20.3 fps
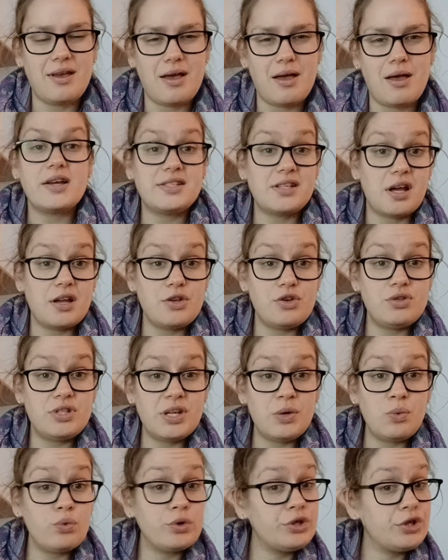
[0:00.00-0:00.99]
I start
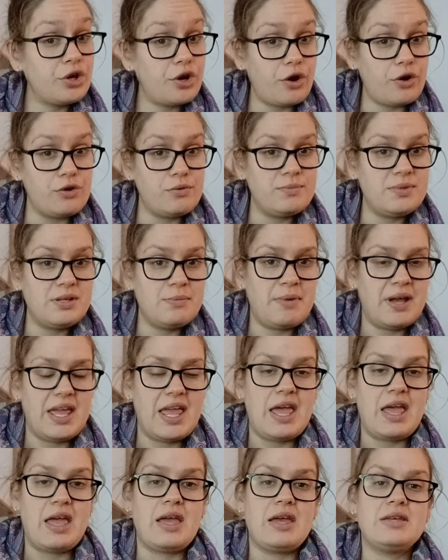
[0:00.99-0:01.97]
using wooden combs in my
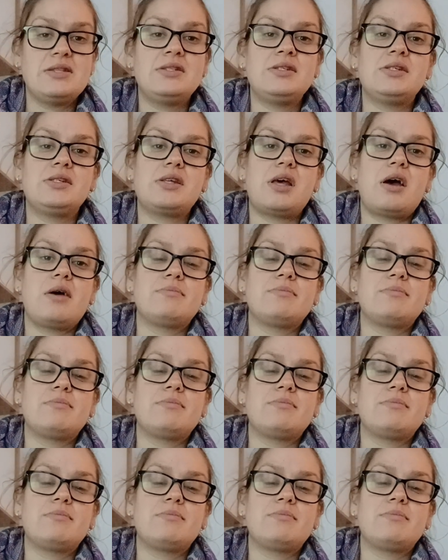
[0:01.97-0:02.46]
hands,